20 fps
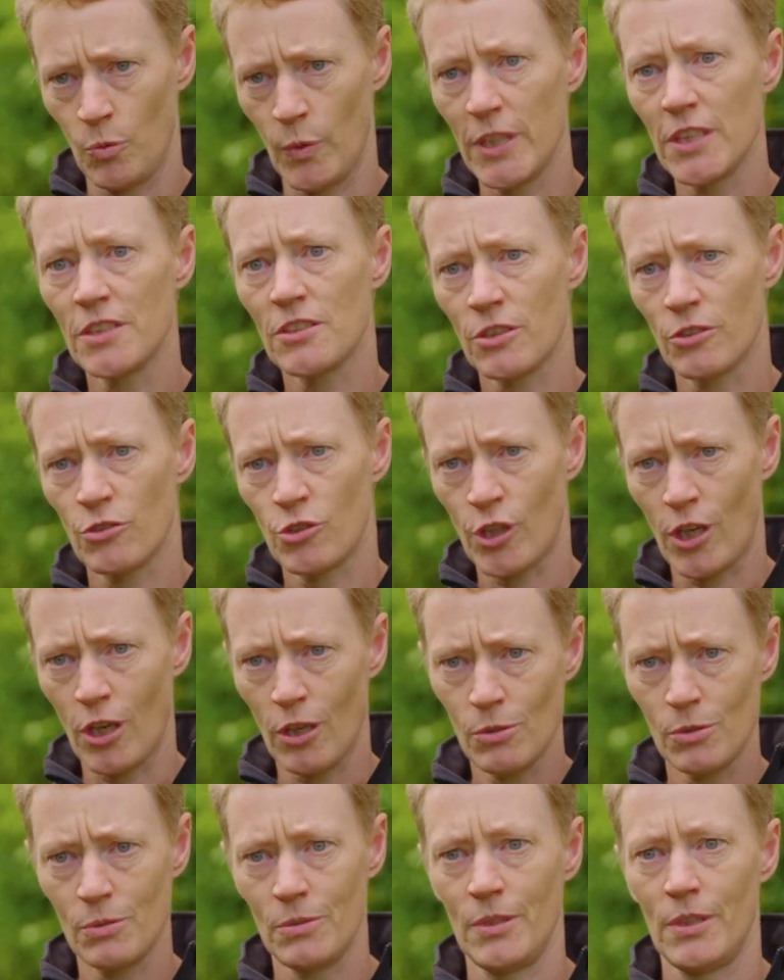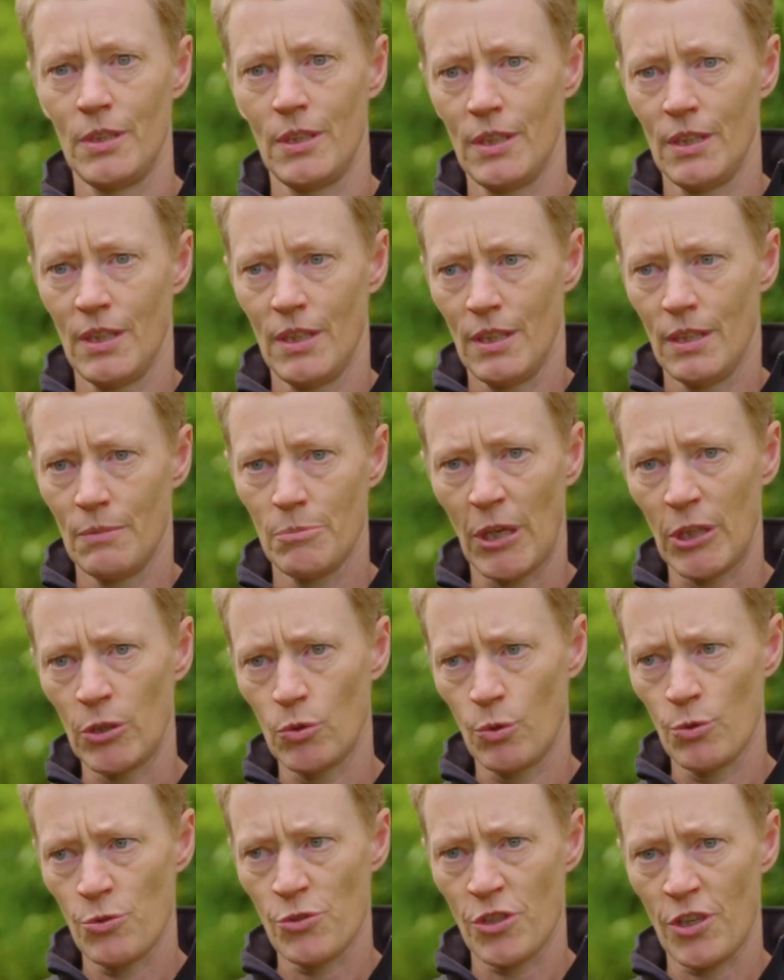weed control, but
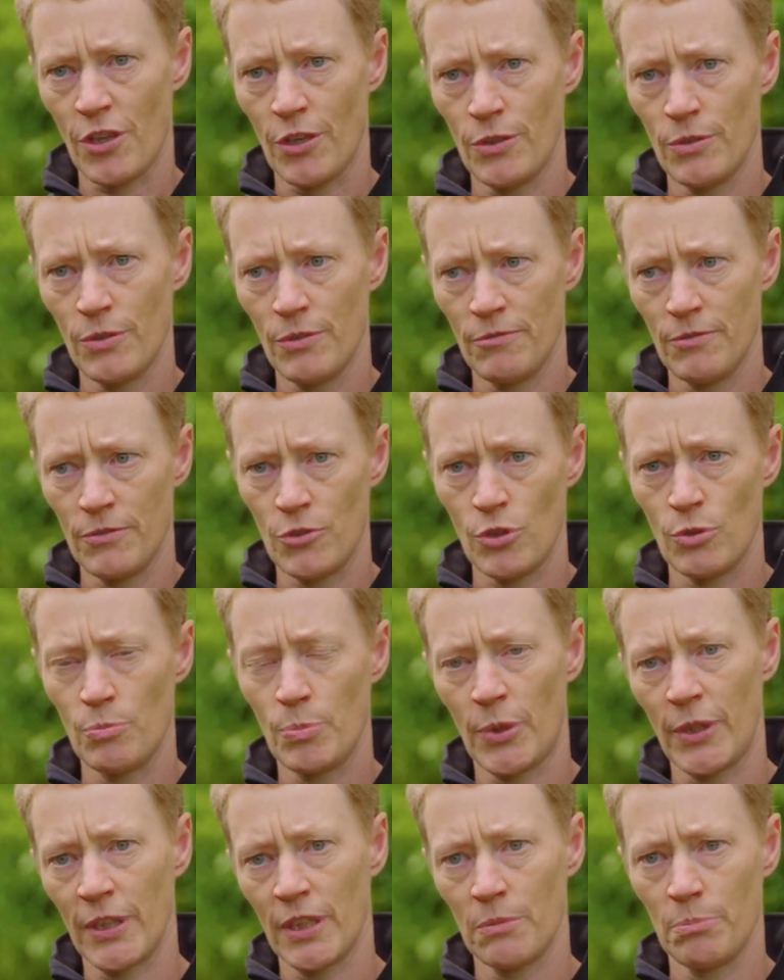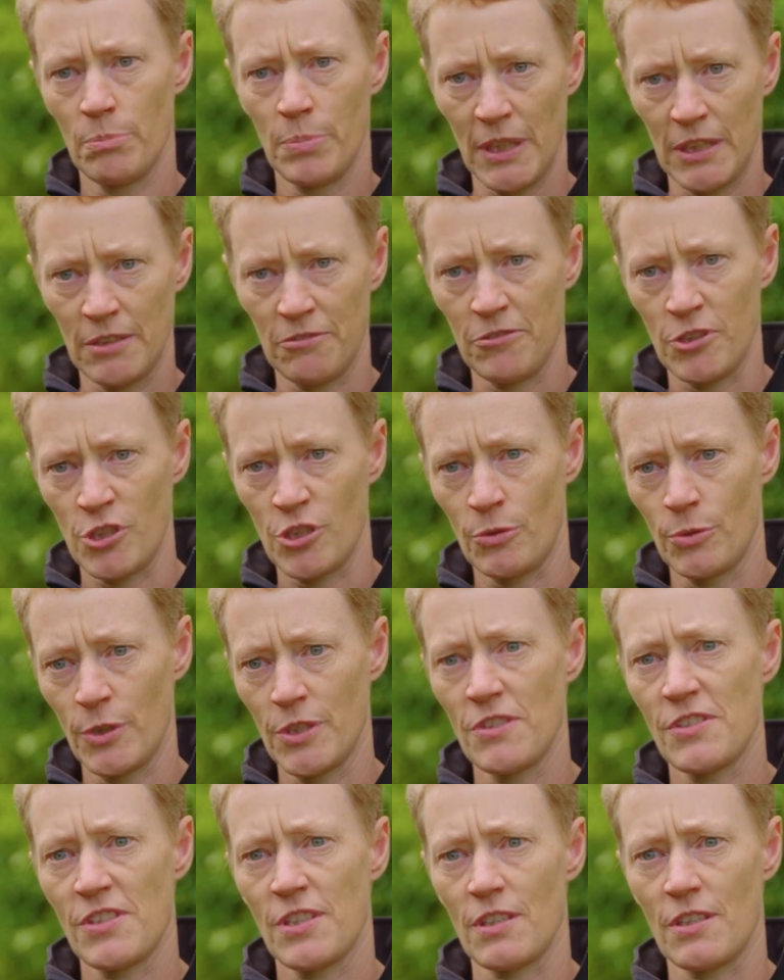also to bring beneficial
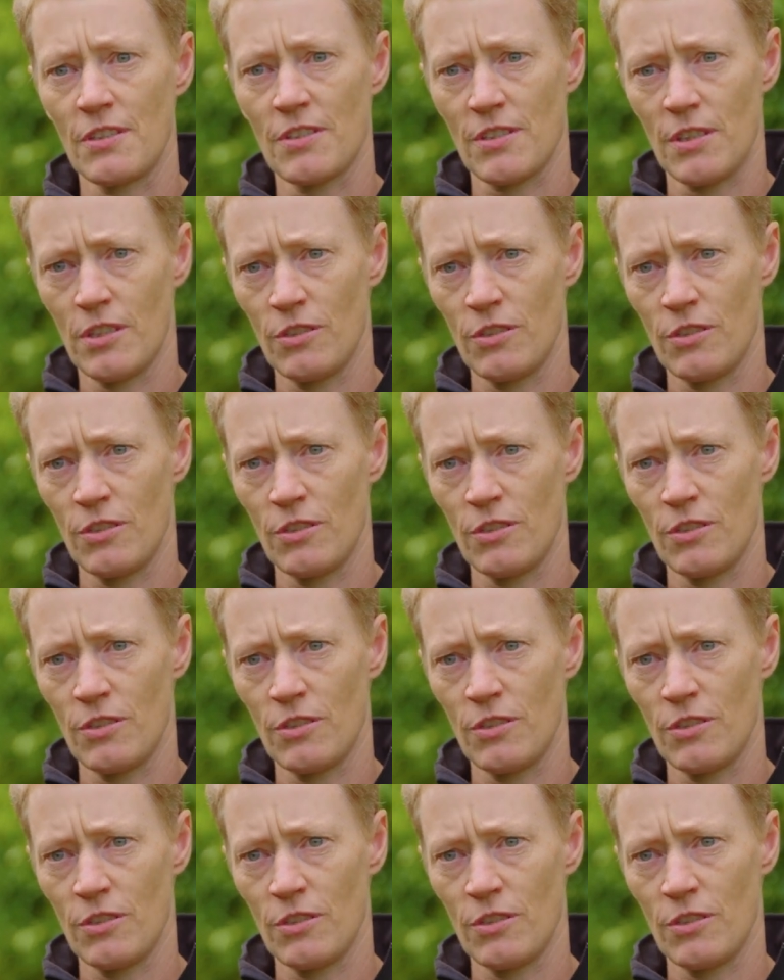insects